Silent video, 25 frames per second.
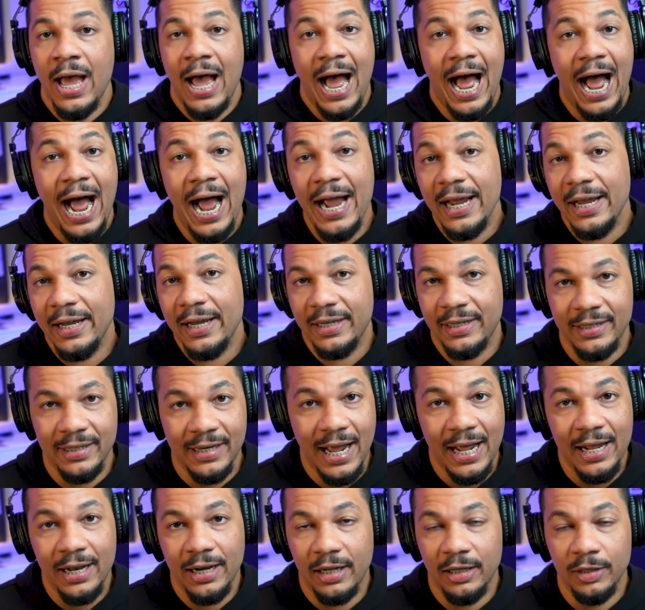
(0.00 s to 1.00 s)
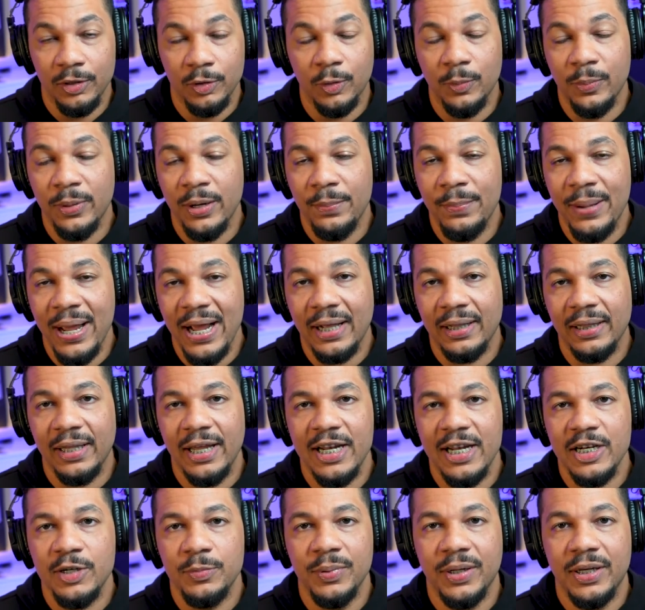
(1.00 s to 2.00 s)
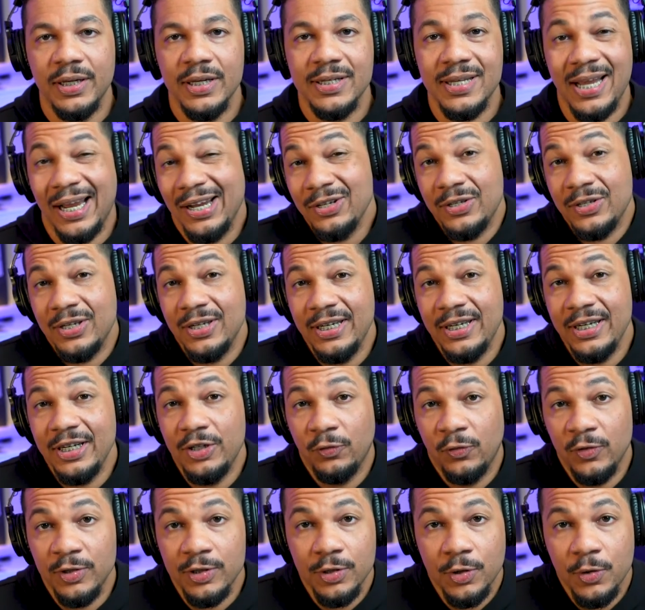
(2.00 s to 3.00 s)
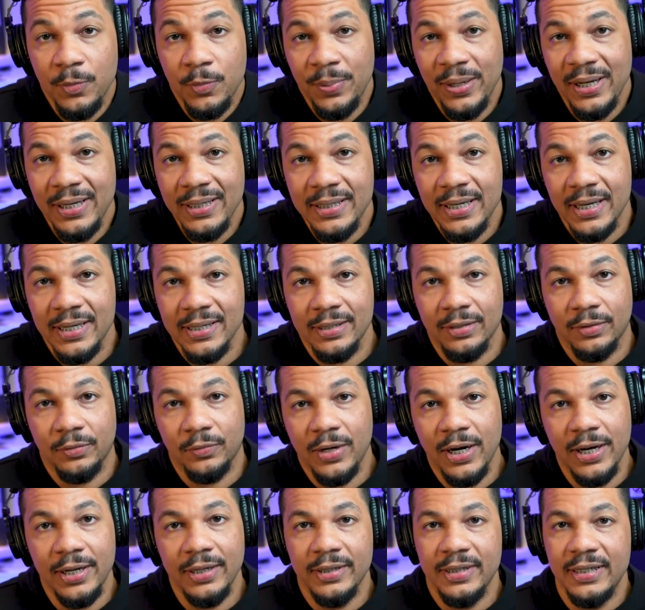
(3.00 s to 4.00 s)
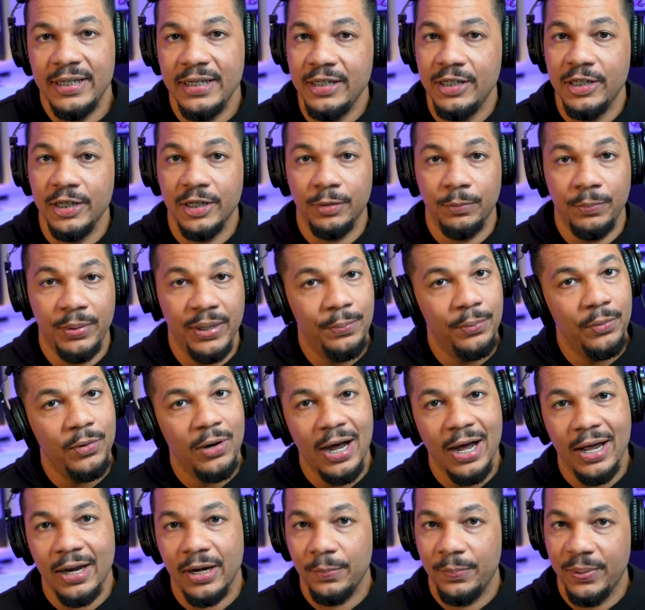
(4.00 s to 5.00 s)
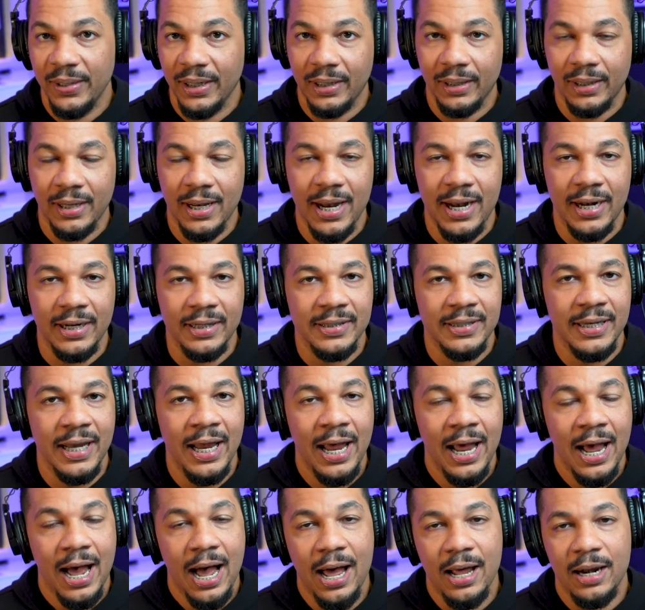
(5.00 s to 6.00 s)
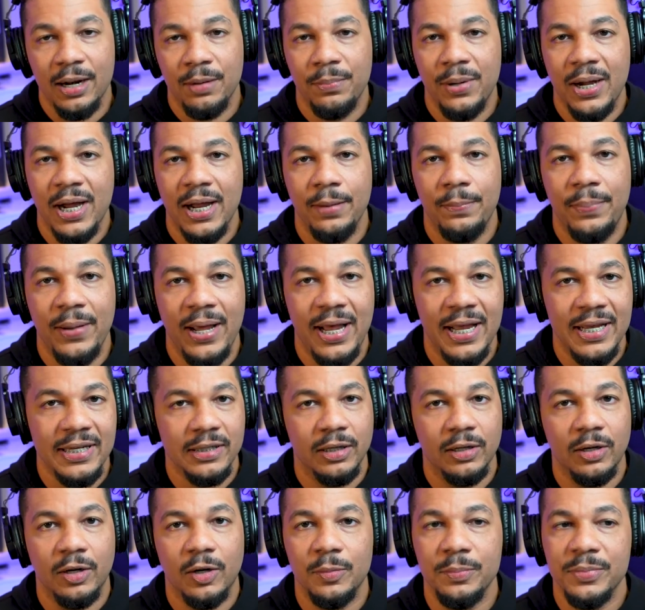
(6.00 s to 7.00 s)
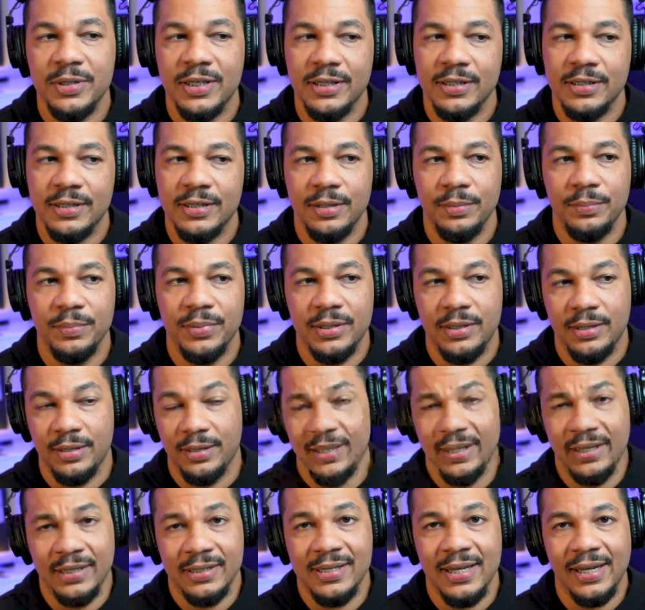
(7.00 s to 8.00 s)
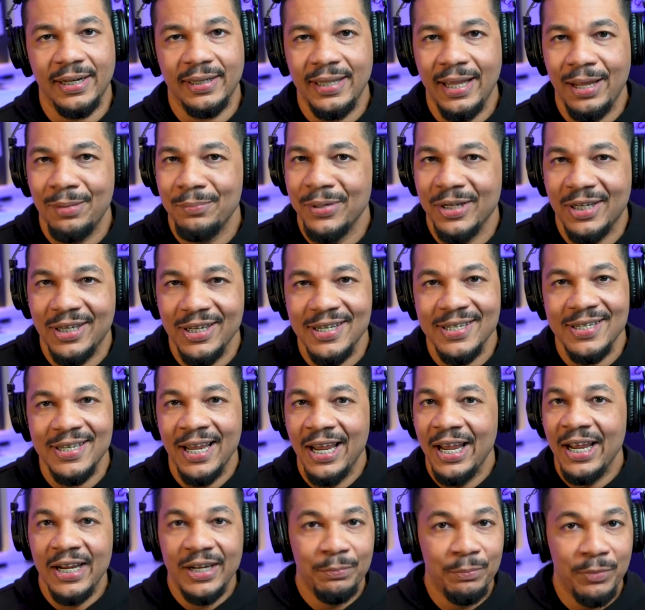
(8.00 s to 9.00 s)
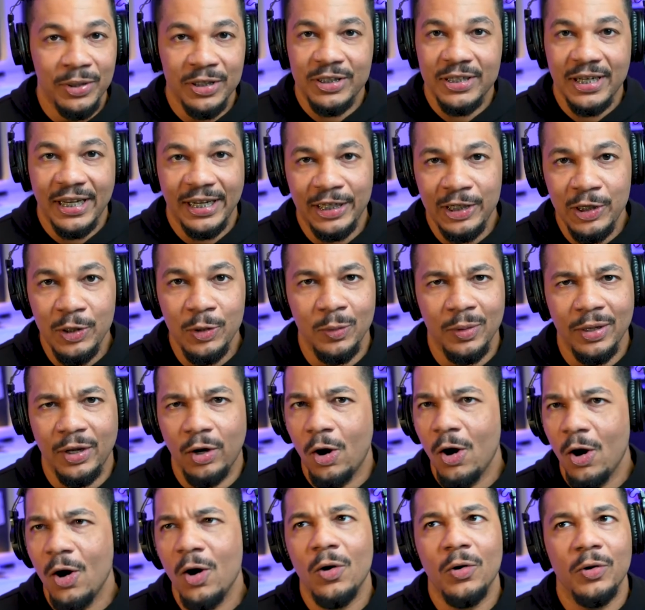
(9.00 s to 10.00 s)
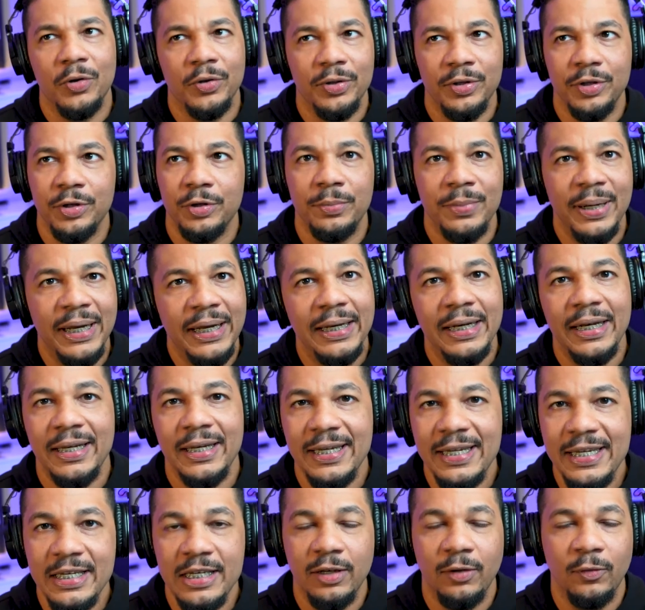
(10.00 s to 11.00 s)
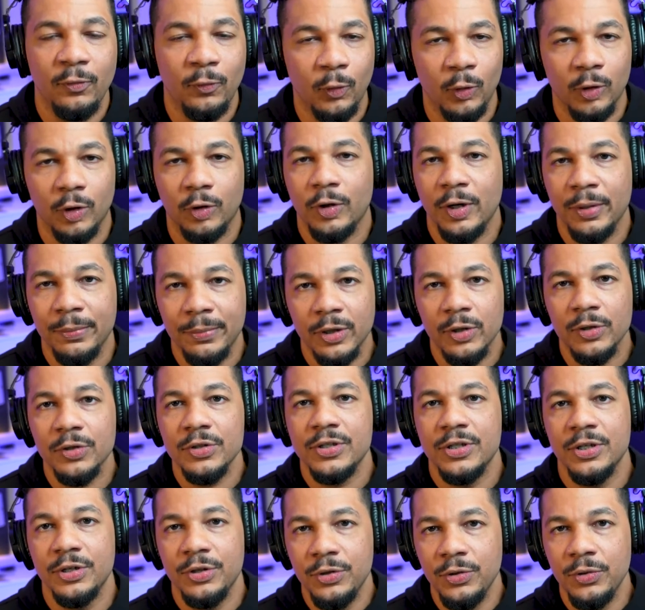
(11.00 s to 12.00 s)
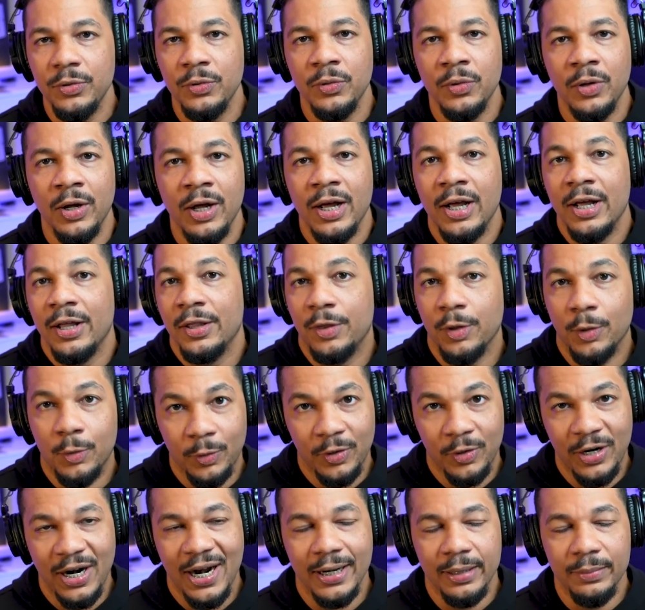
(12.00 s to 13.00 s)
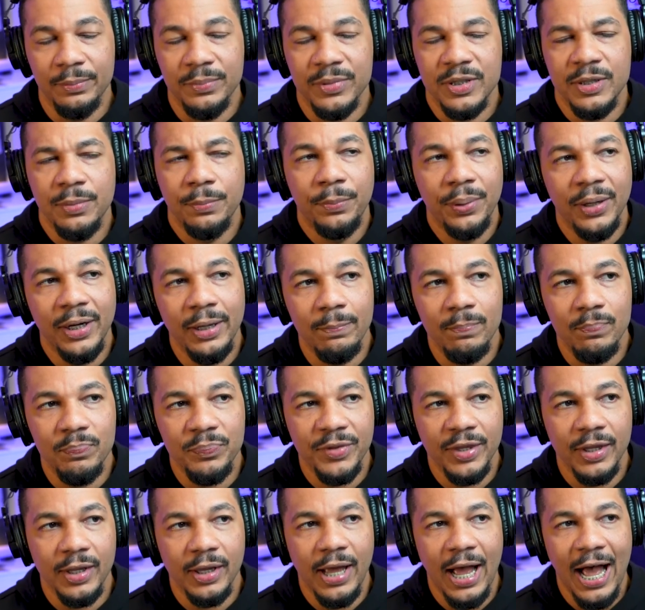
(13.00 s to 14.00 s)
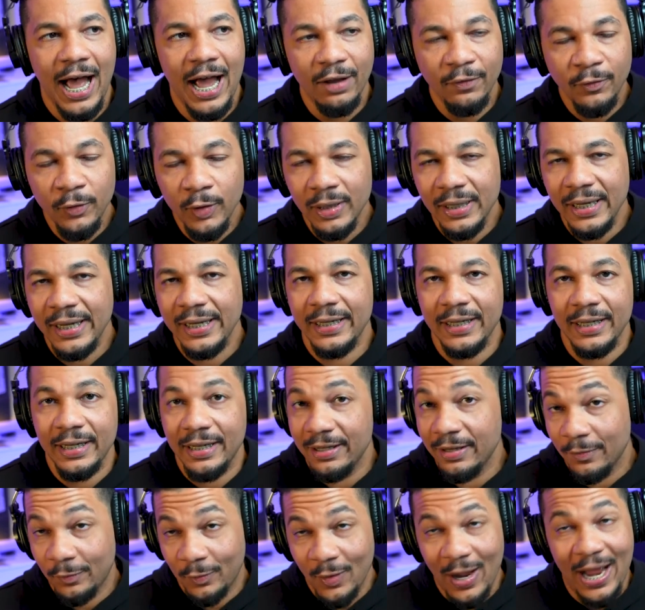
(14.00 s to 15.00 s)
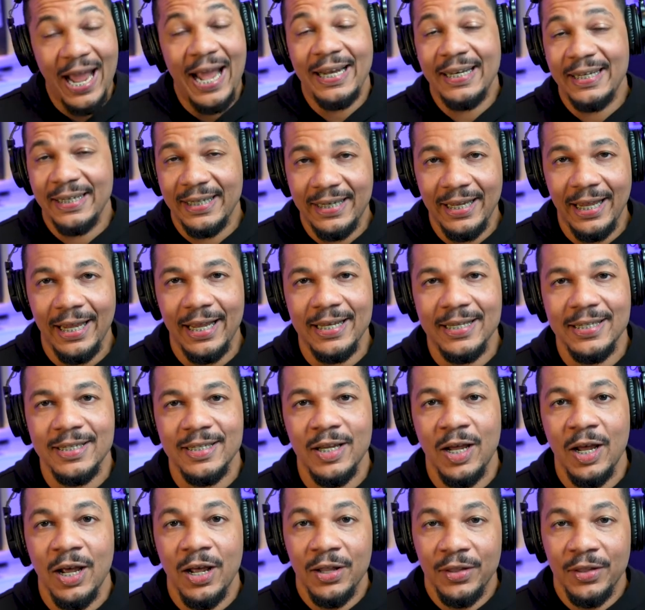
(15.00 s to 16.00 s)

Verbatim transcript: I got a little bit of backlash because I used to teach physical pen testing, right? Teaching people how to pick locks, how to bypass alarm systems and things like that. Because much like you, like, oh, you're making it easy for criminals to do the crimes. But I feel like if I had to guess,